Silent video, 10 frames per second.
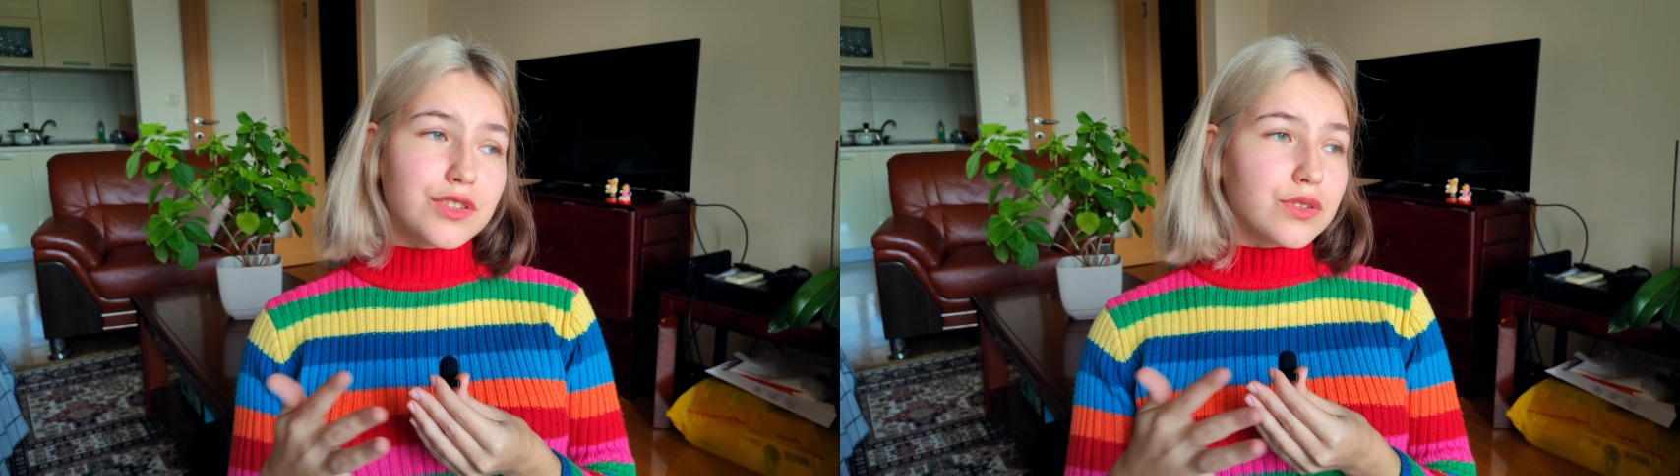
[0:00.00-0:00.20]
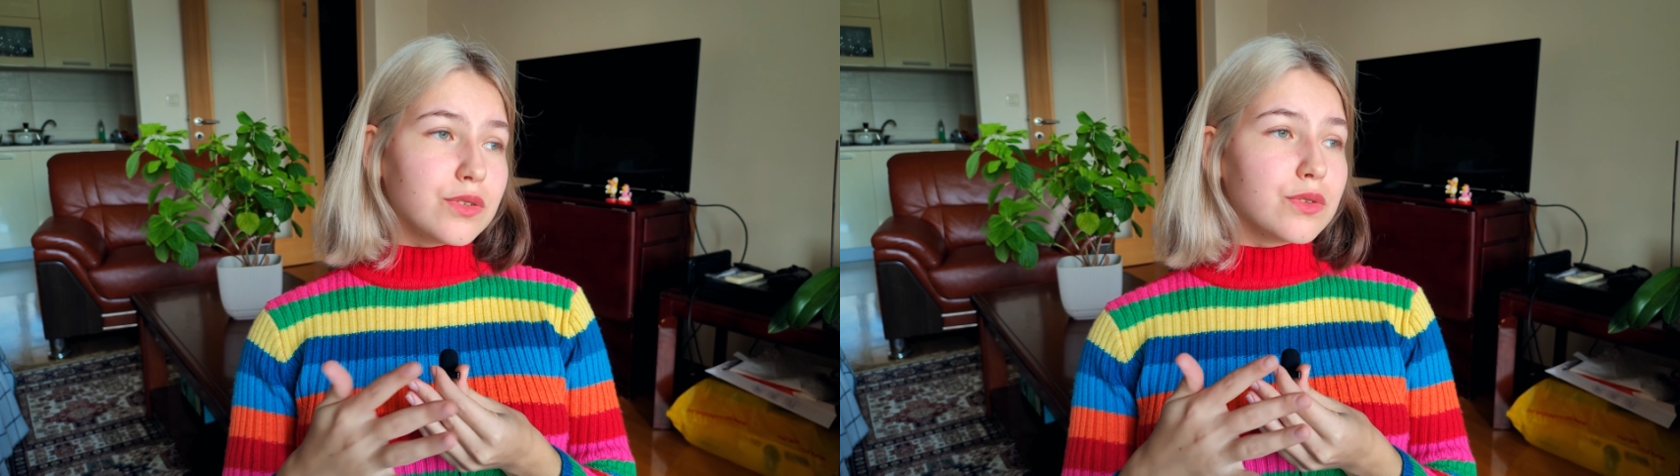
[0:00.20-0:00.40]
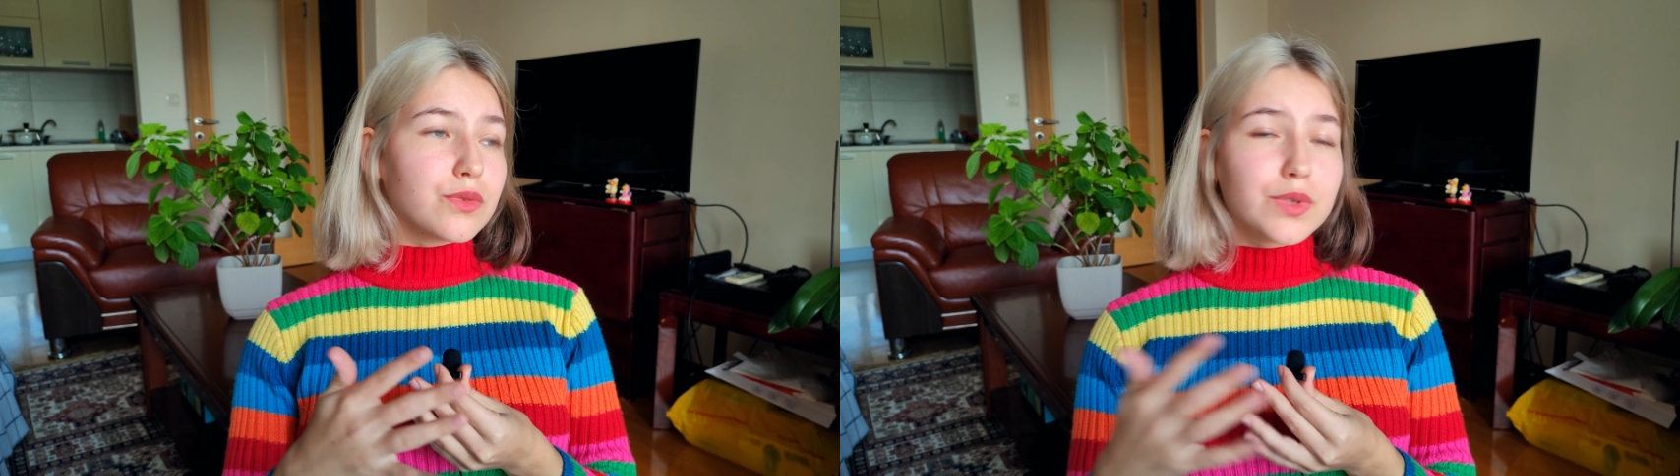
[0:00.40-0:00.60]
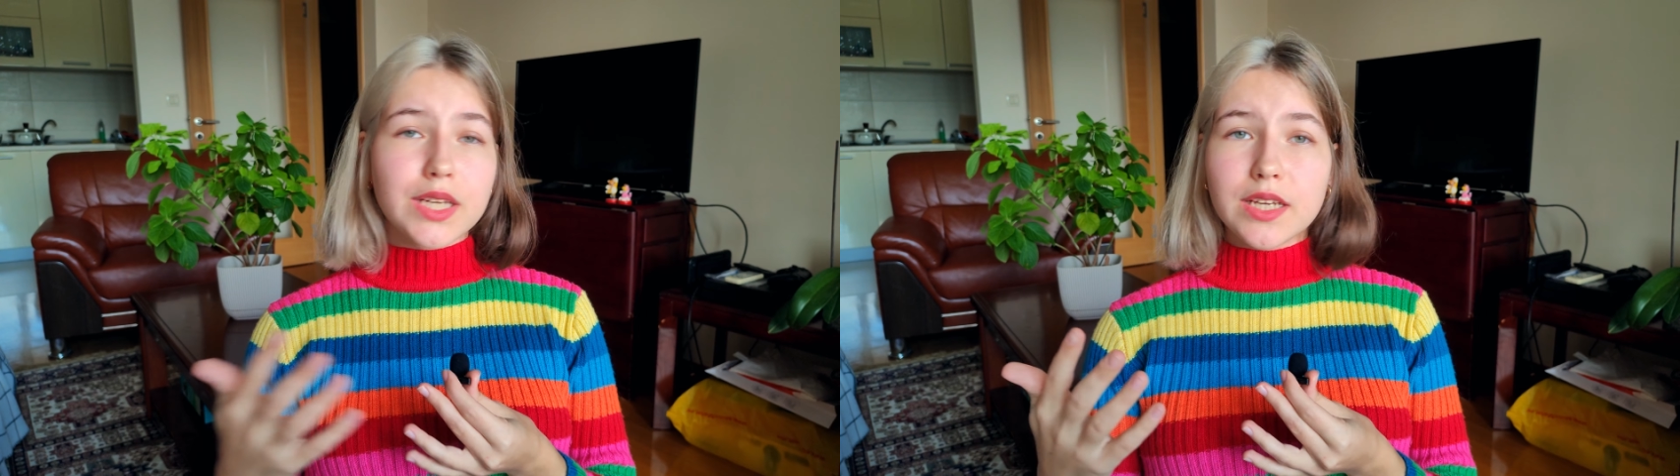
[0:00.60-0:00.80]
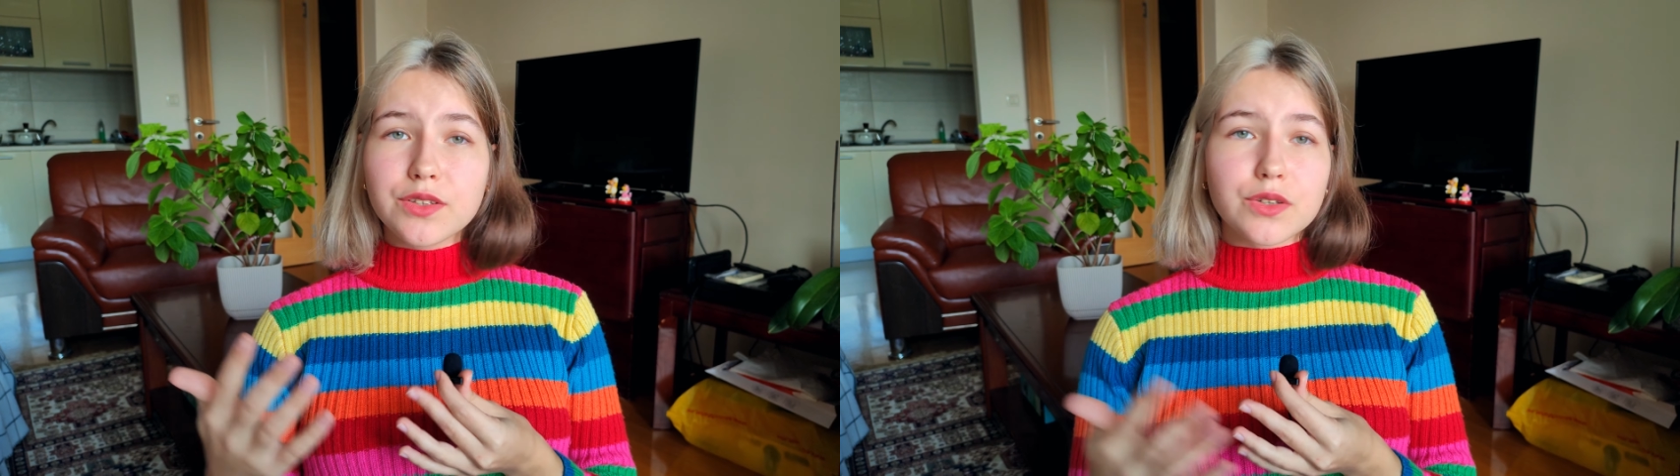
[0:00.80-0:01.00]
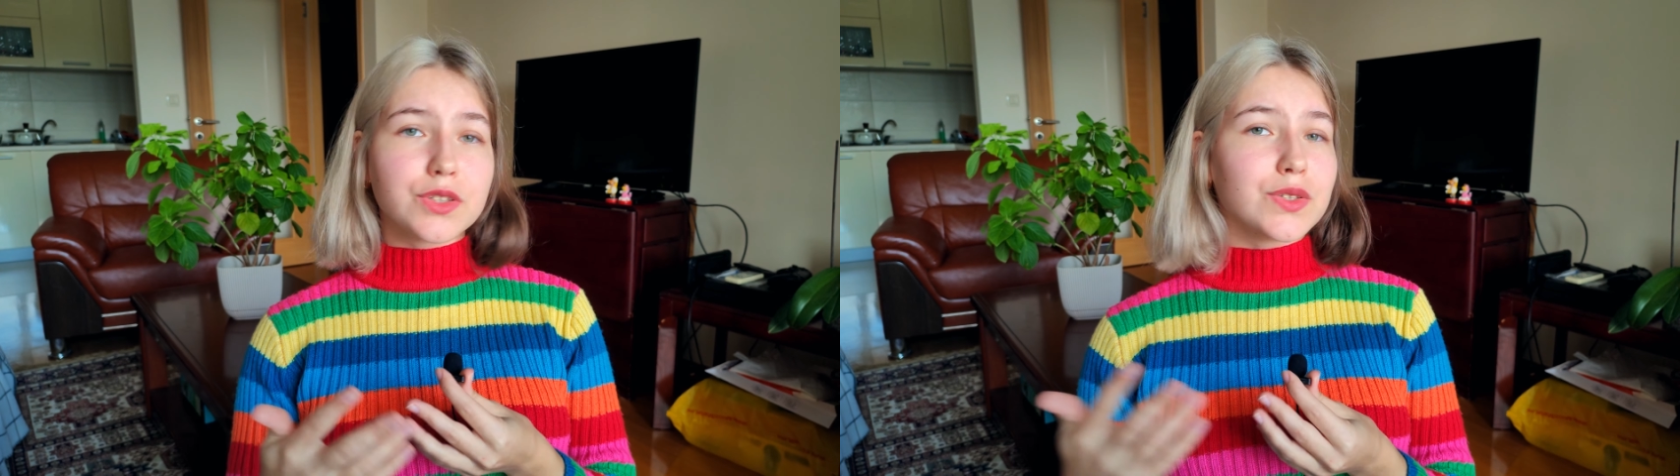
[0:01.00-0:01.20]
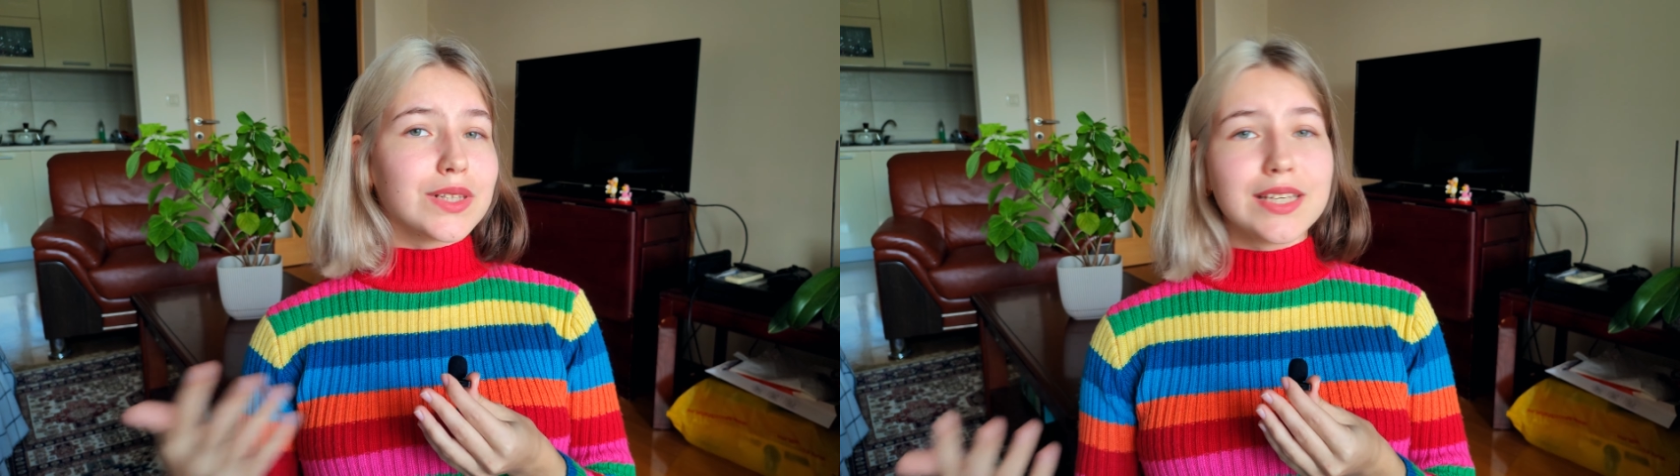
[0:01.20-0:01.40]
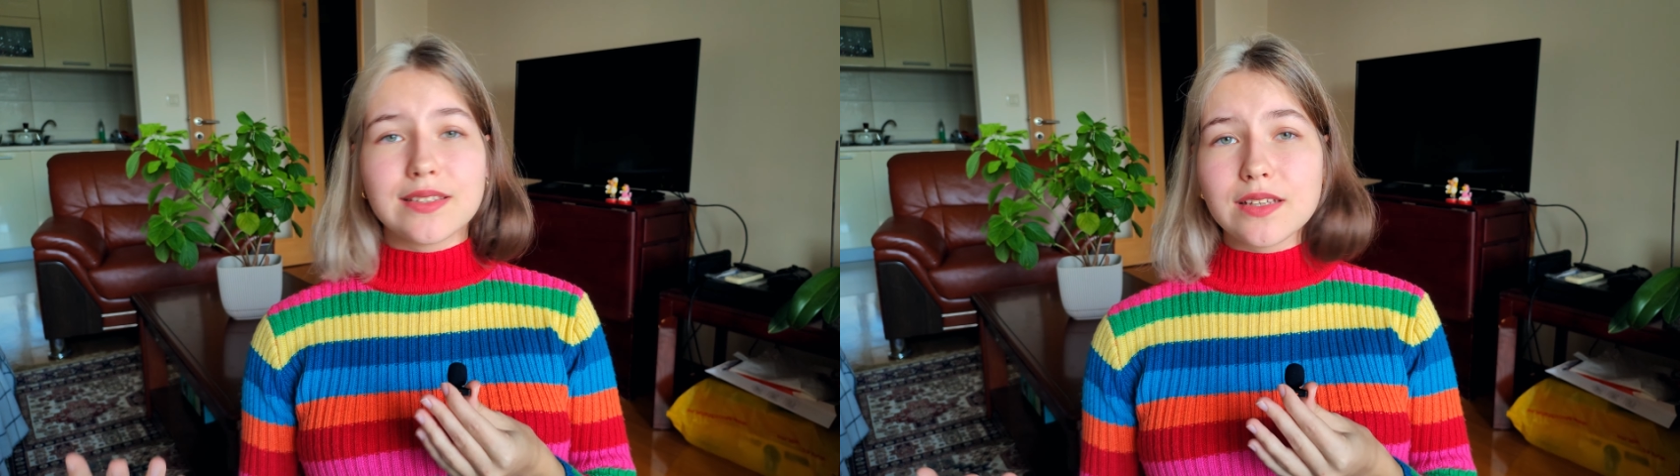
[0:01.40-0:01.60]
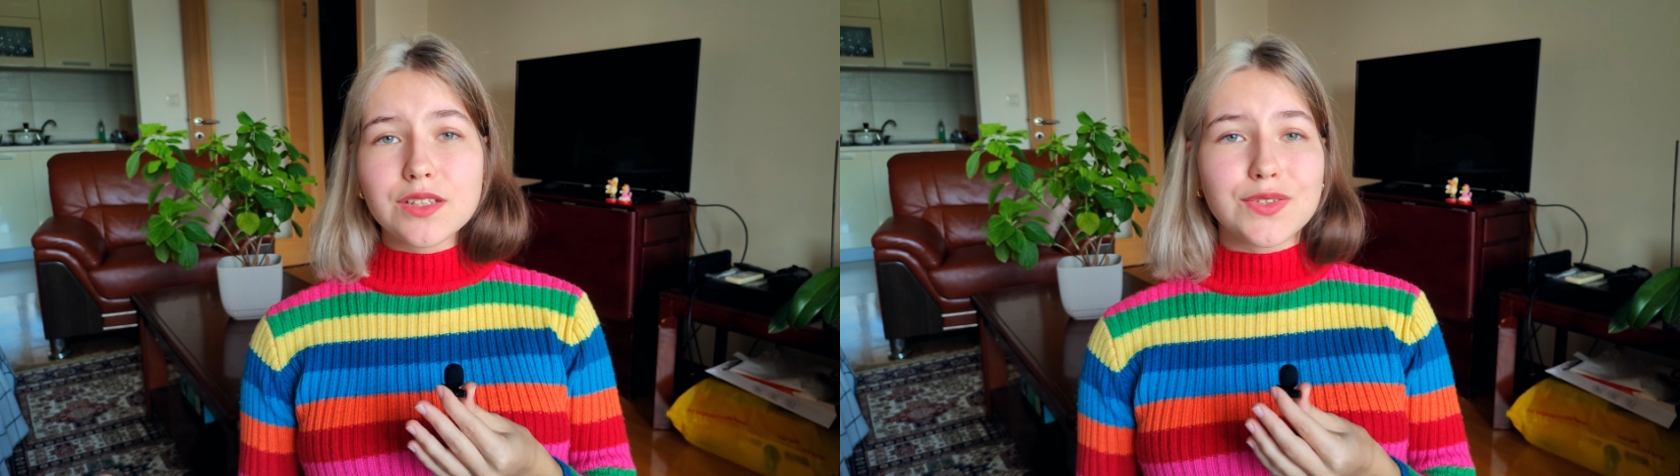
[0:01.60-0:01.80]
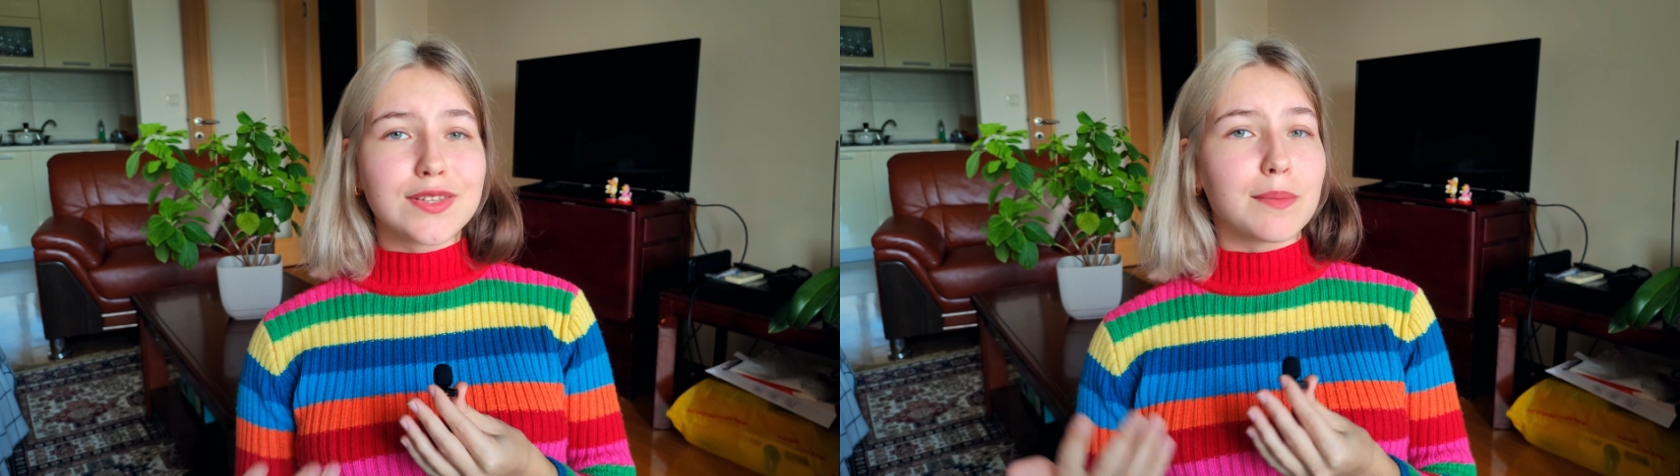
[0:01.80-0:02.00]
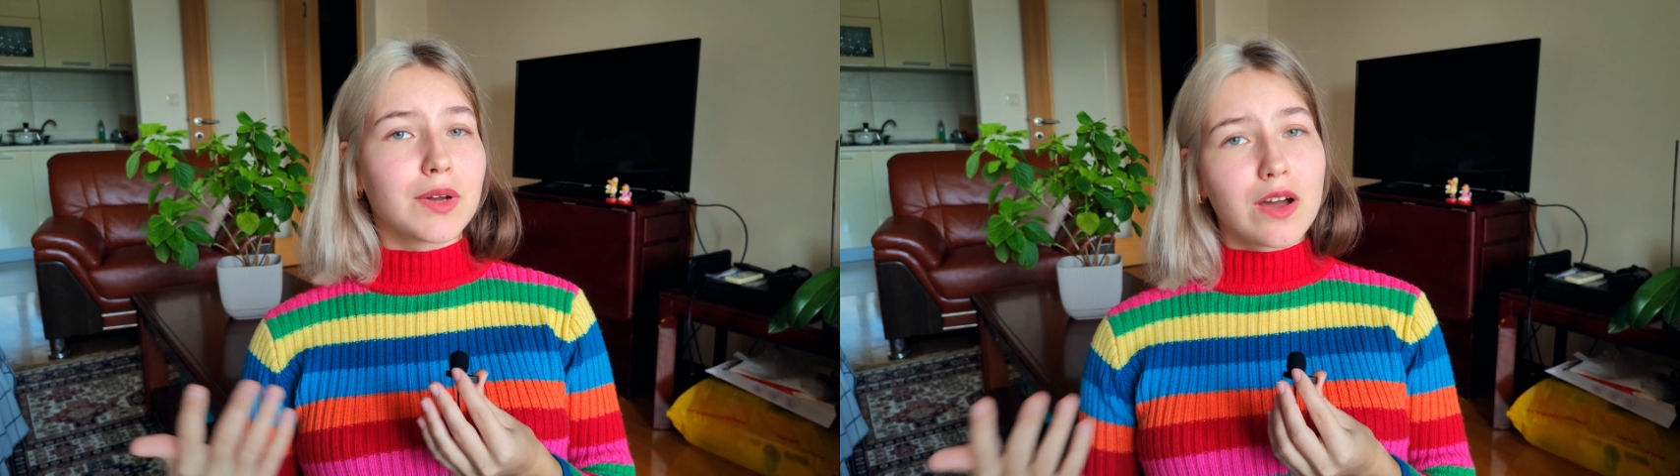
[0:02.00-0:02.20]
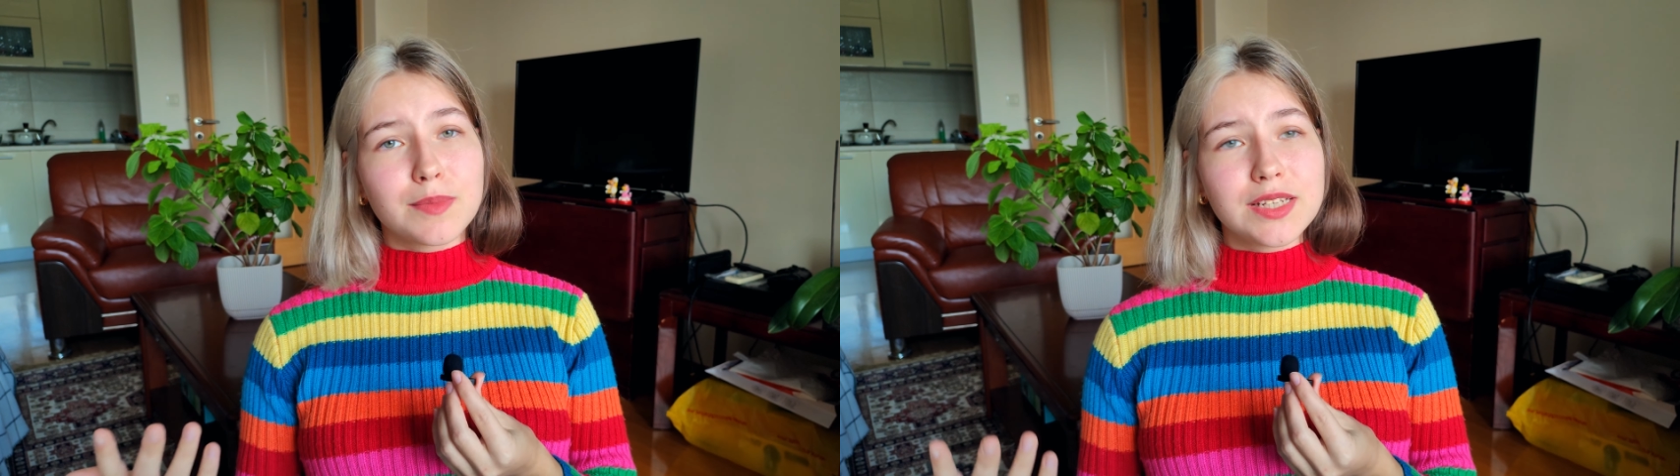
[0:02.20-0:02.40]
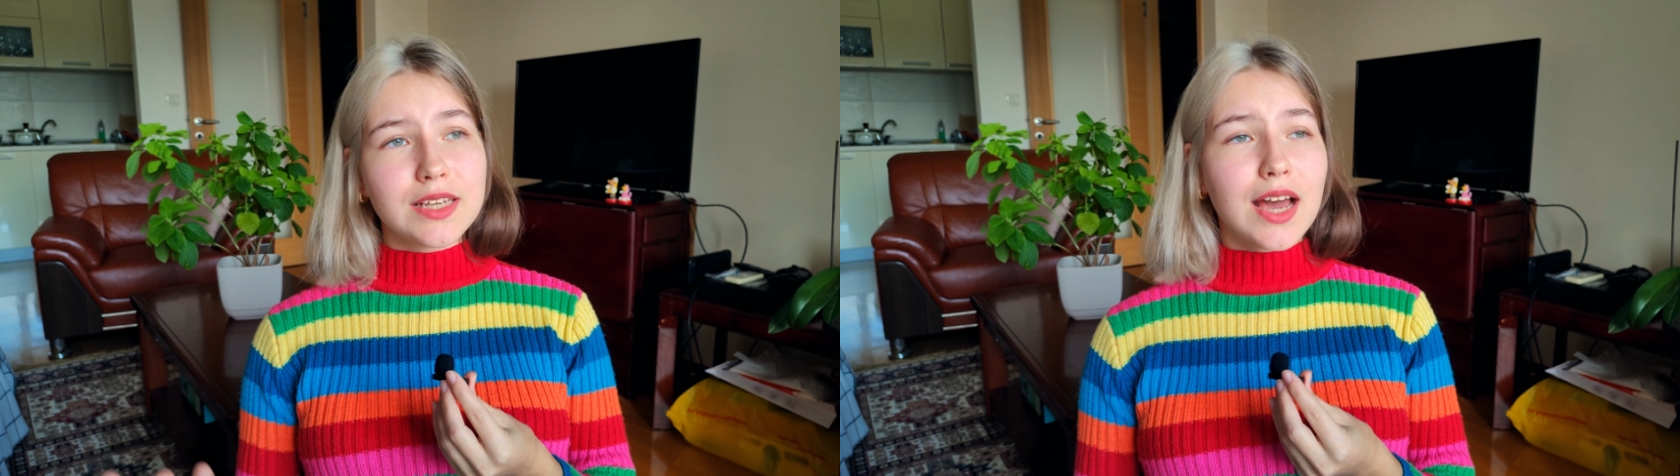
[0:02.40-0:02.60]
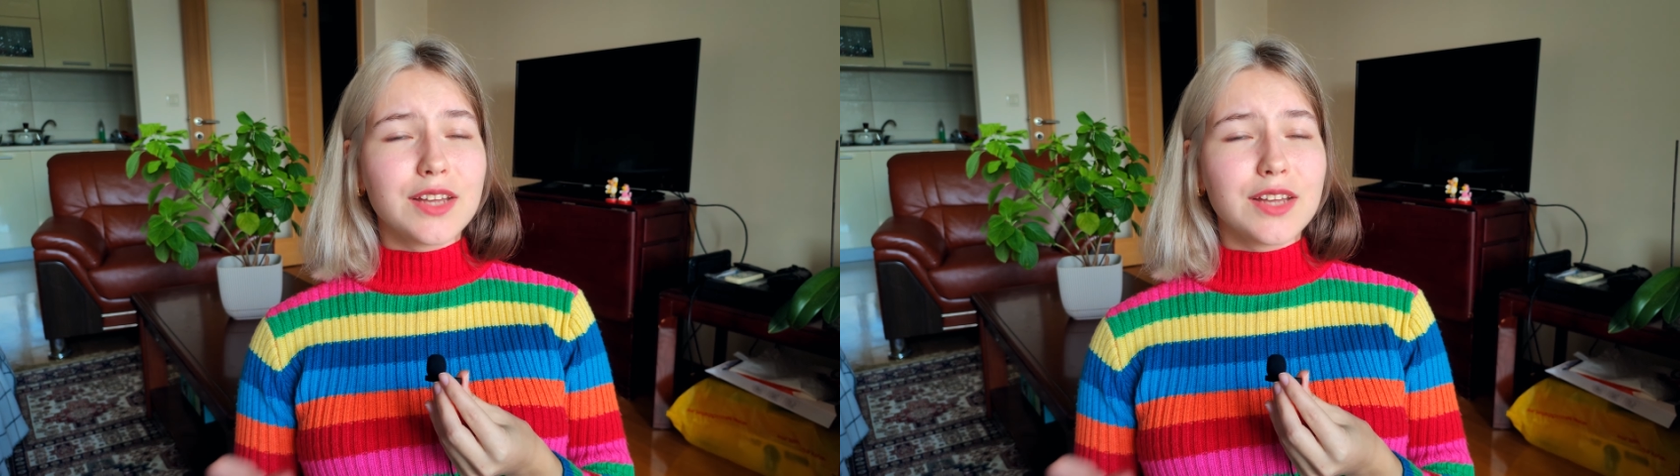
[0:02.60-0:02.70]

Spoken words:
to read or to listen to some comedy.